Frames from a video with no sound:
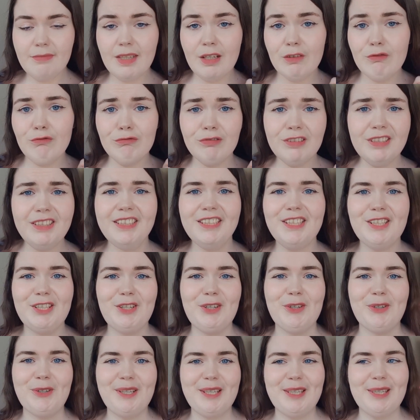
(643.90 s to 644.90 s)
I'm really
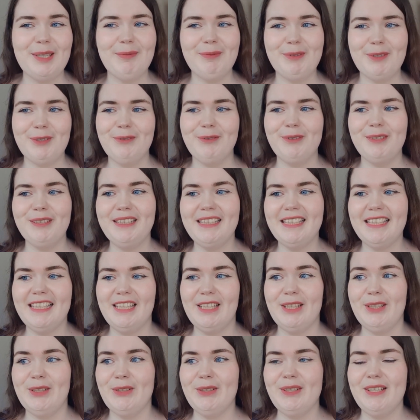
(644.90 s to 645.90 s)
enjoying them. They're really
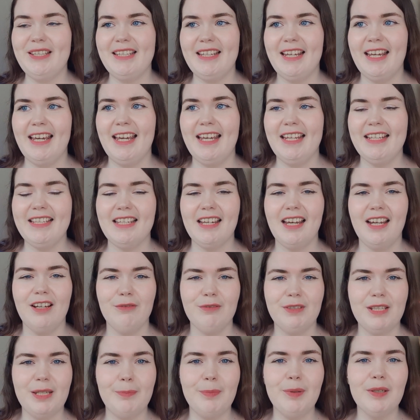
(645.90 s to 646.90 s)
cute, and I
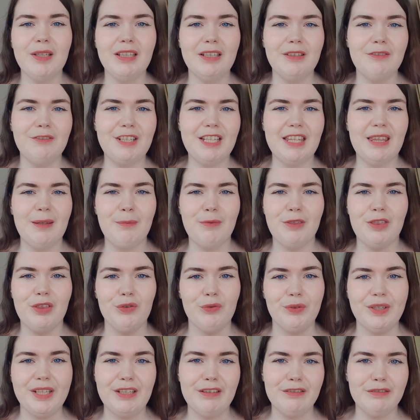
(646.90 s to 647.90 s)
typically read them
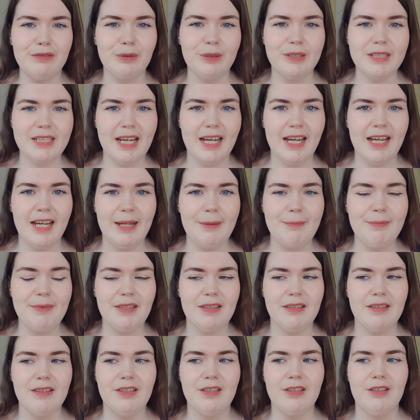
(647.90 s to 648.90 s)
3 or 4 times
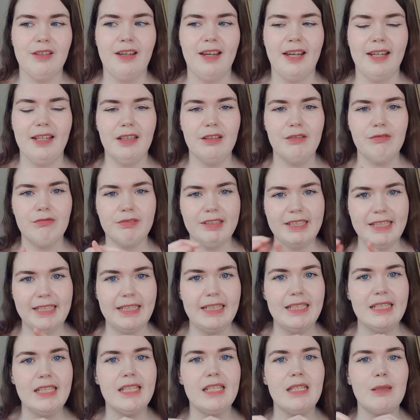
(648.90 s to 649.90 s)
until I can read
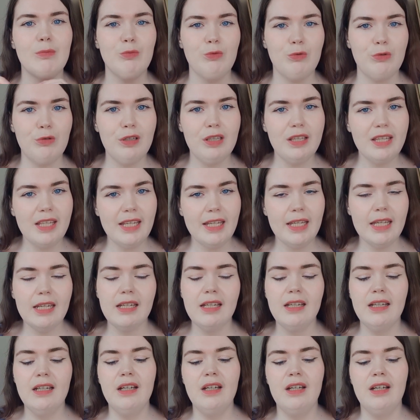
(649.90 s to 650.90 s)
it smoothly
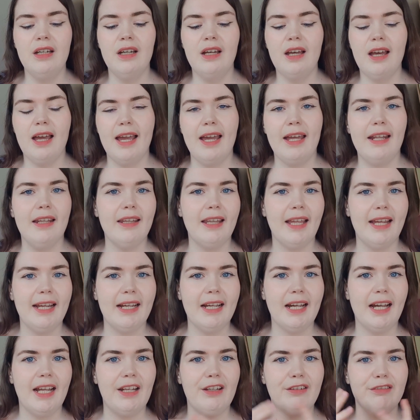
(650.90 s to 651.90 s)
and
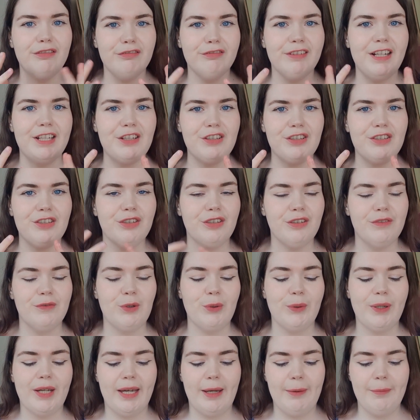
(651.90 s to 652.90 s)
like kind of register the
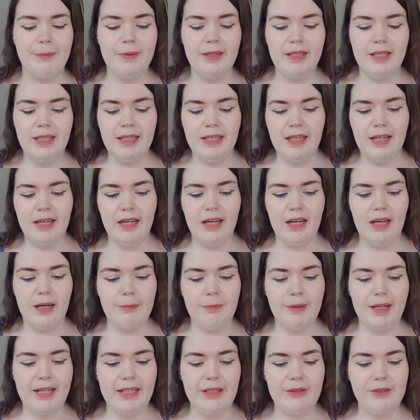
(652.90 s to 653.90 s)
vocab.
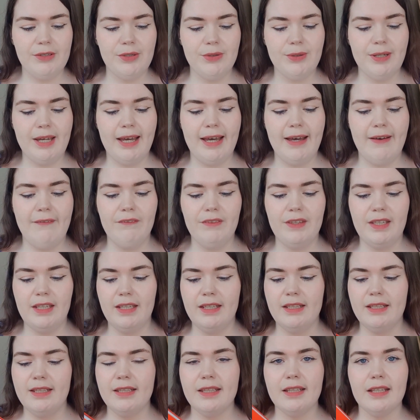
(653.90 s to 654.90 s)
I also have
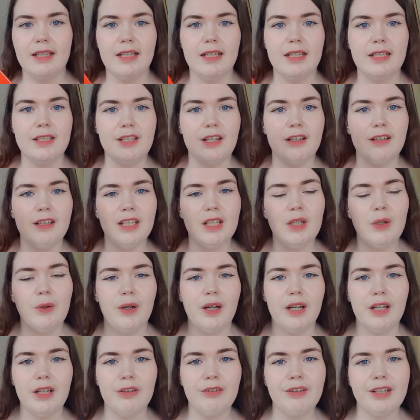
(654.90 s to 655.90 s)
this Dara
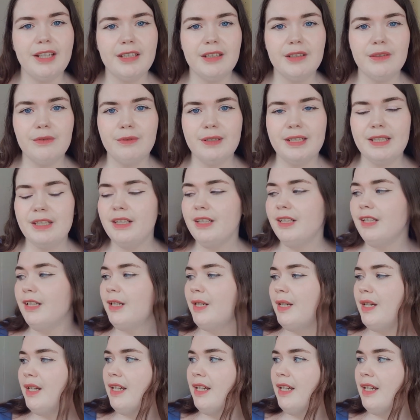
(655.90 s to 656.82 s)
Kwon graded reader.